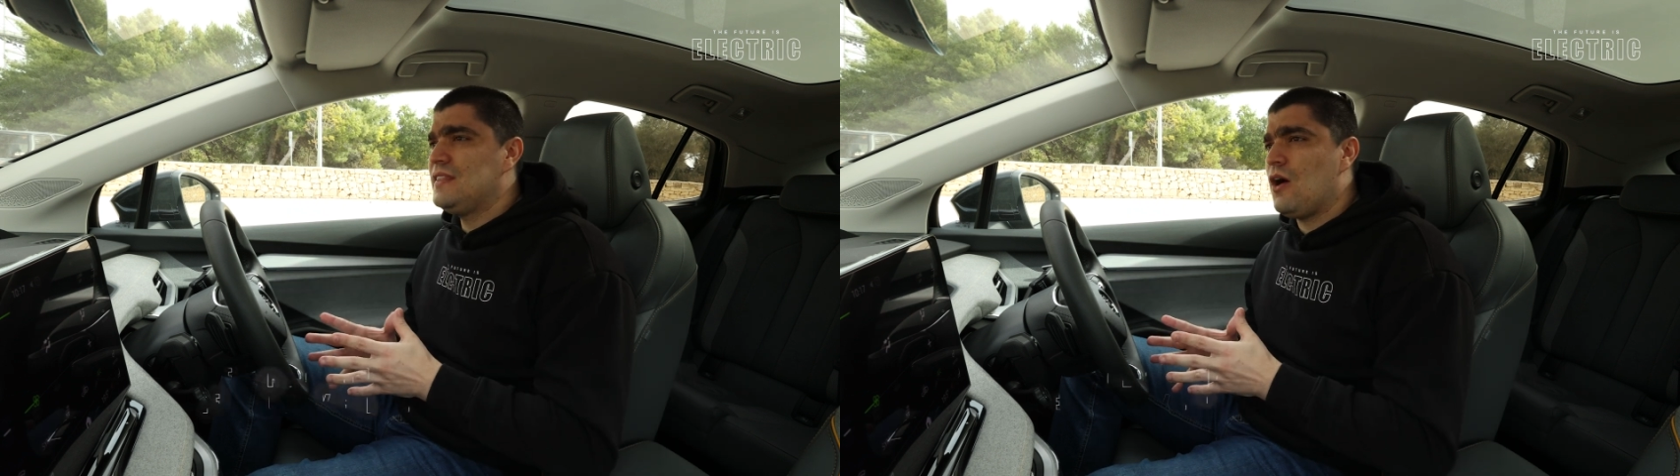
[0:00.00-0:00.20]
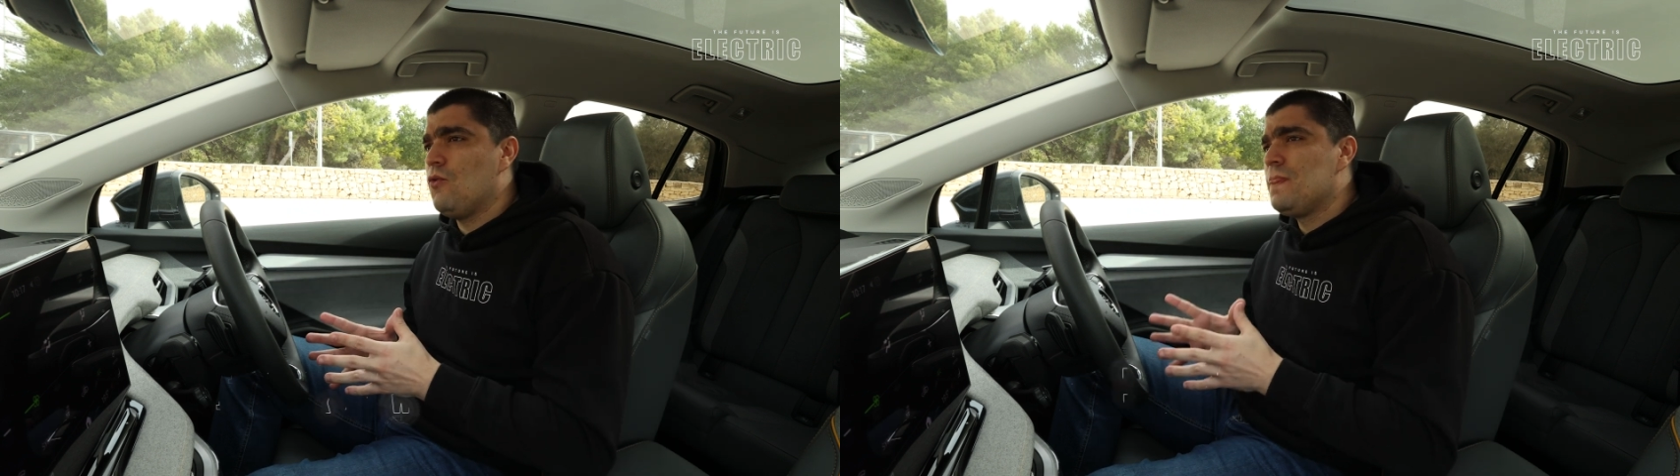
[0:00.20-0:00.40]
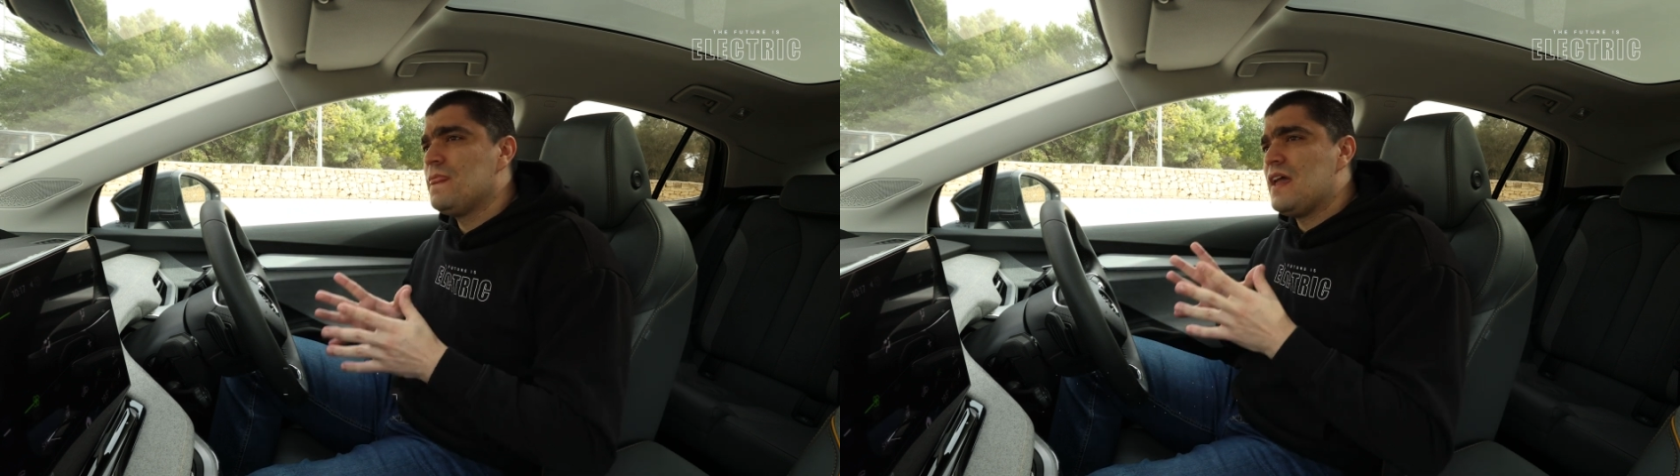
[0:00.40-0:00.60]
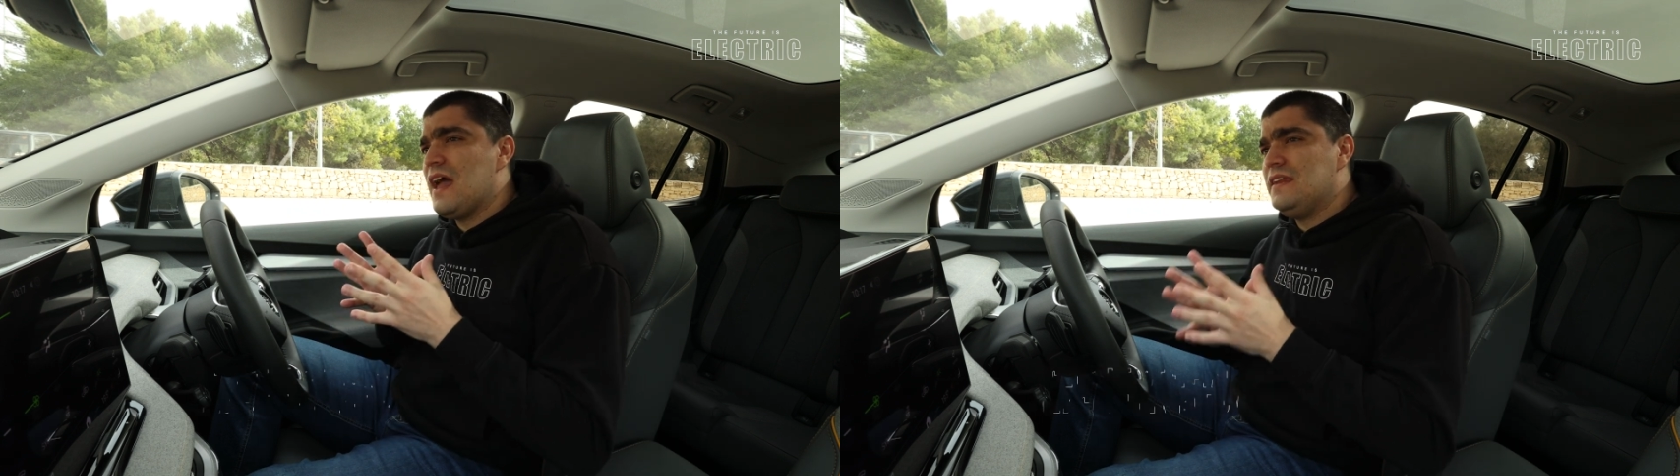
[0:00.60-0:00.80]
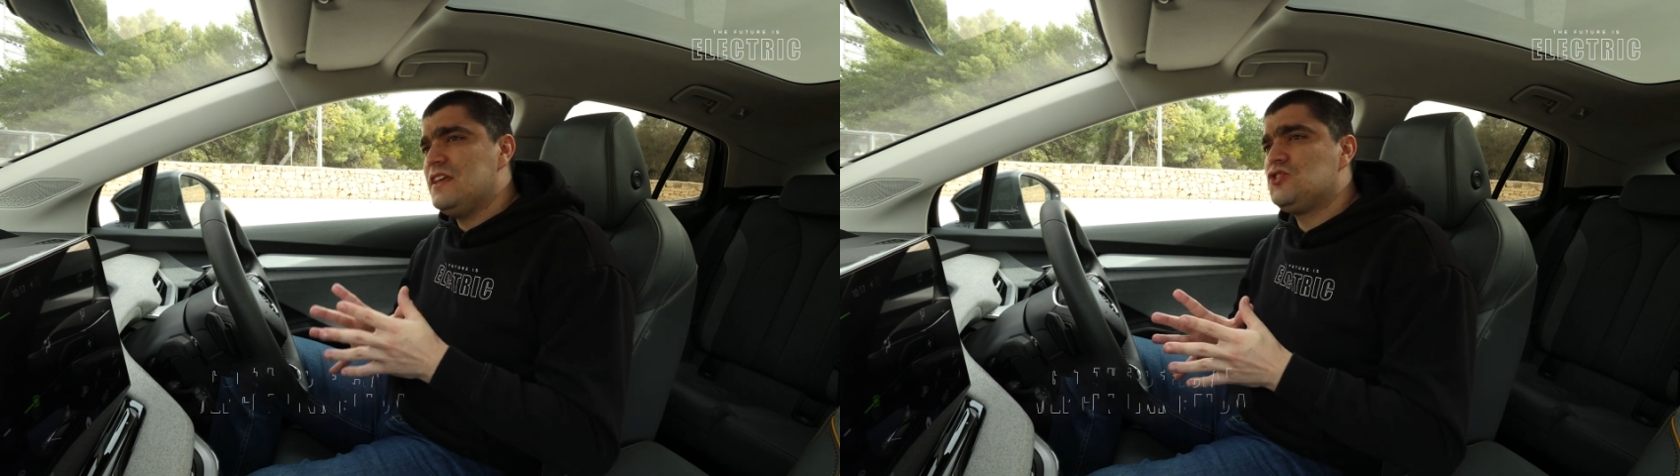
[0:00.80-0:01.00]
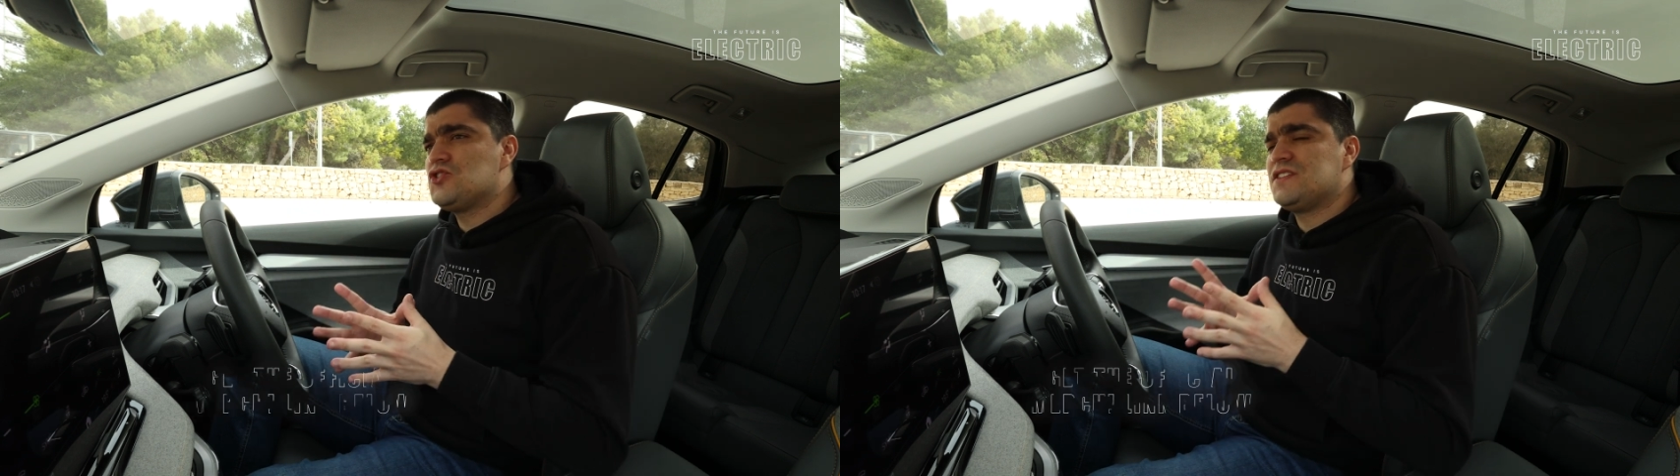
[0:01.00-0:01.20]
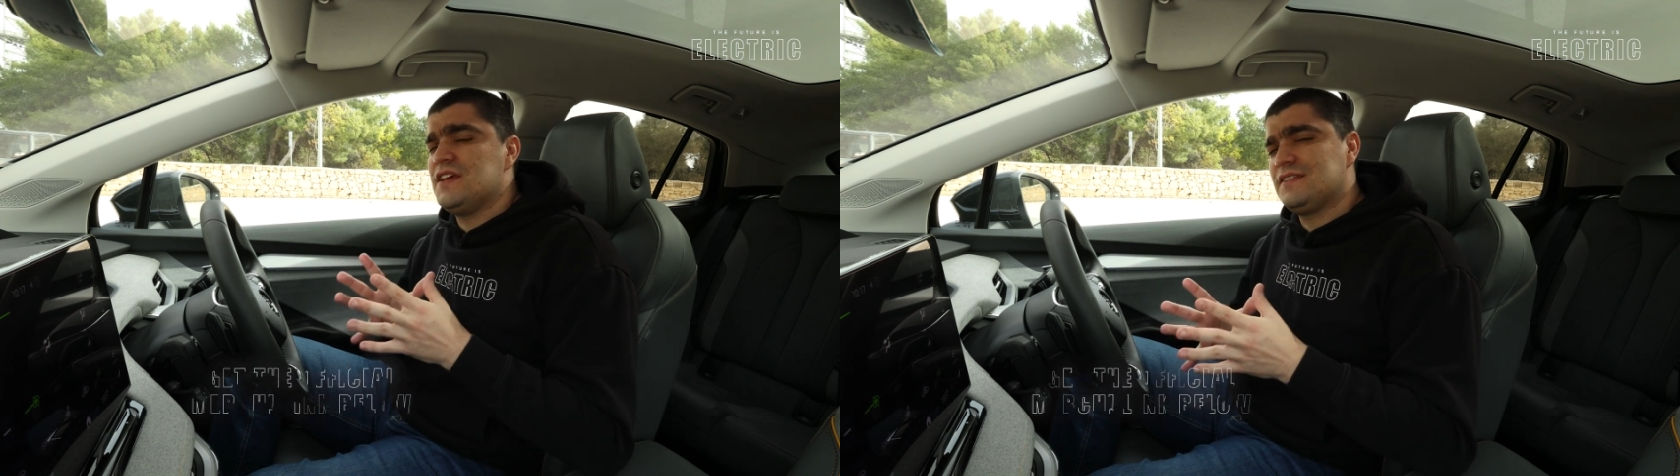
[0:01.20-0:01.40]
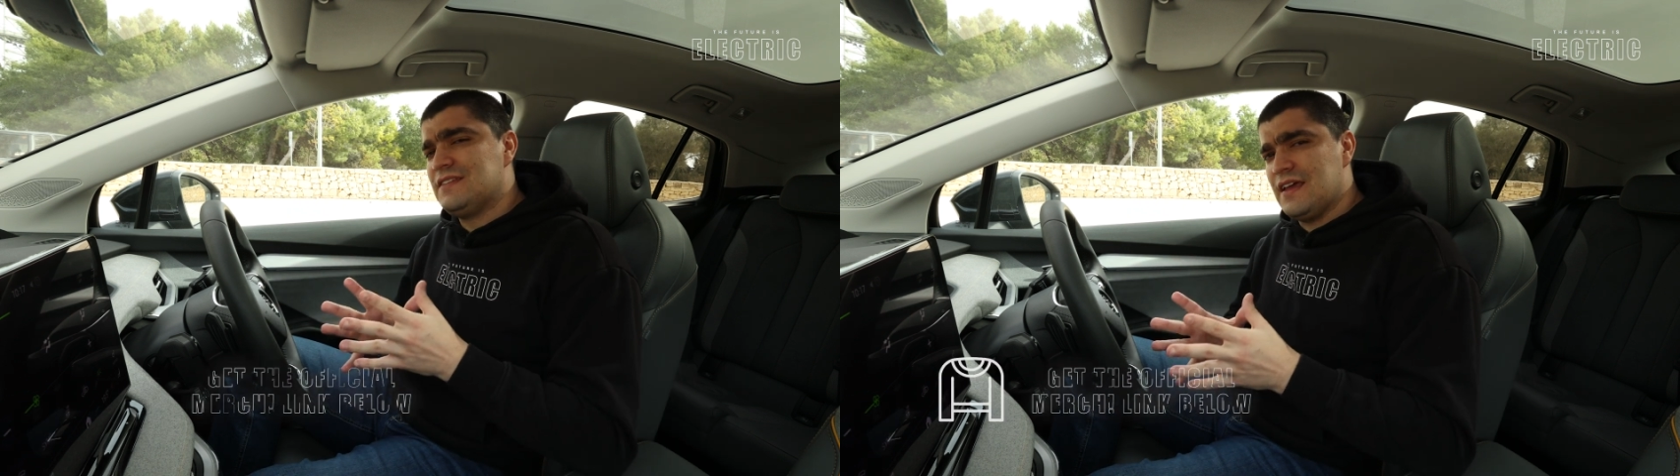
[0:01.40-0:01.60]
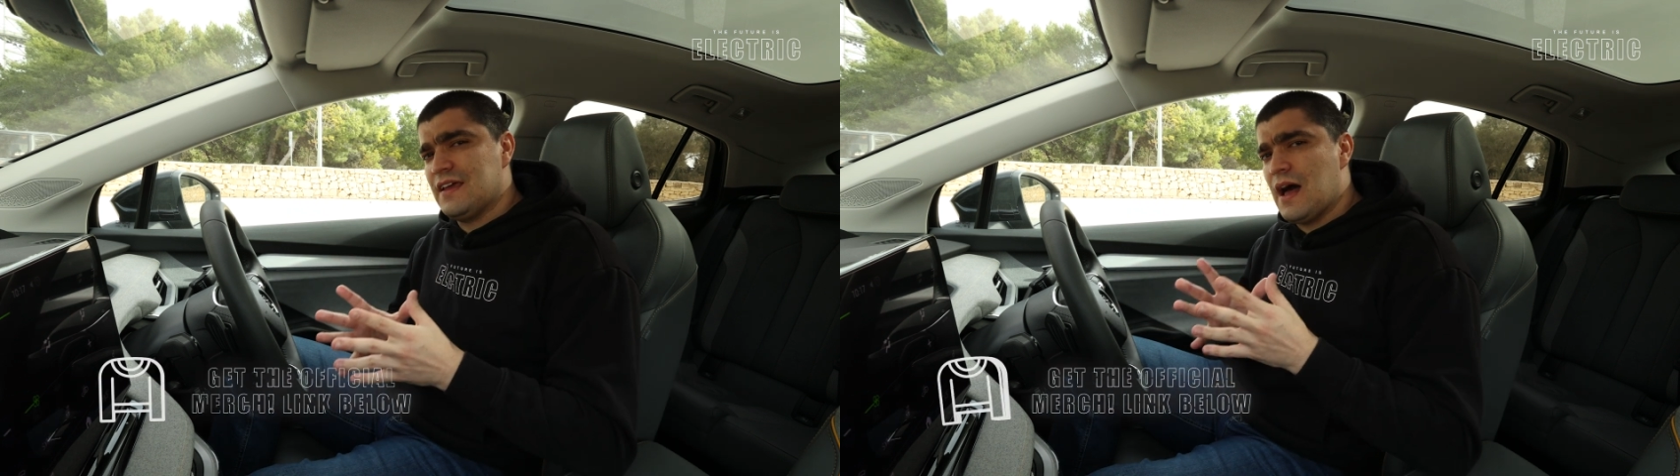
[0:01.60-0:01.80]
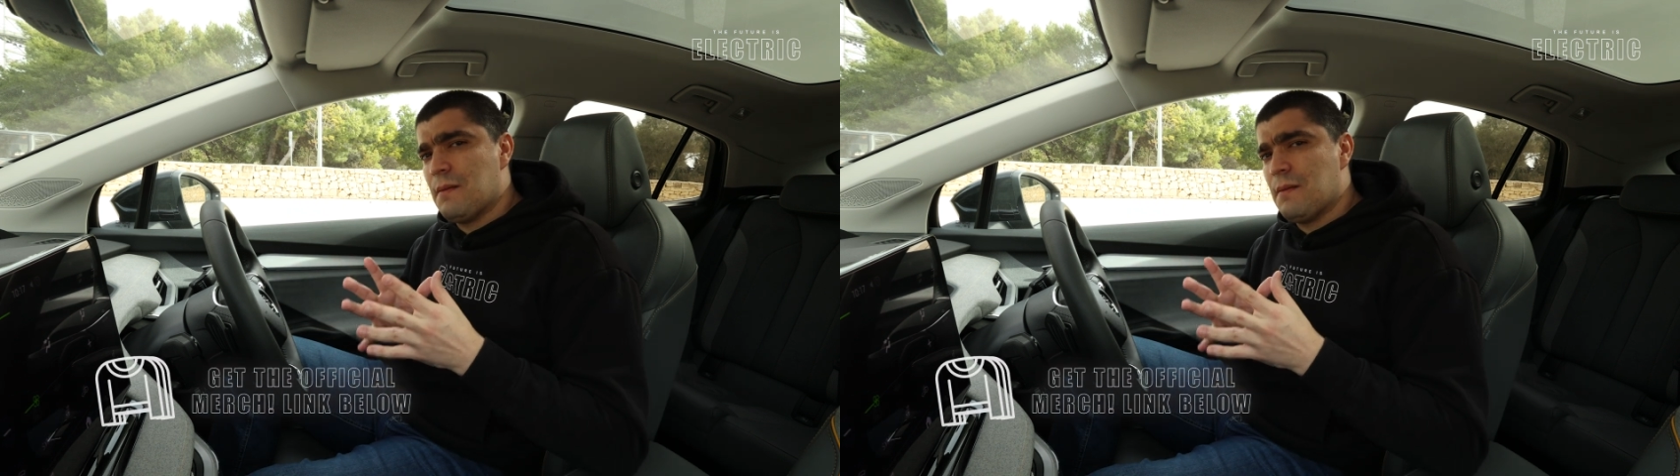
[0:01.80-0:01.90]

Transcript: Now, an interesting thing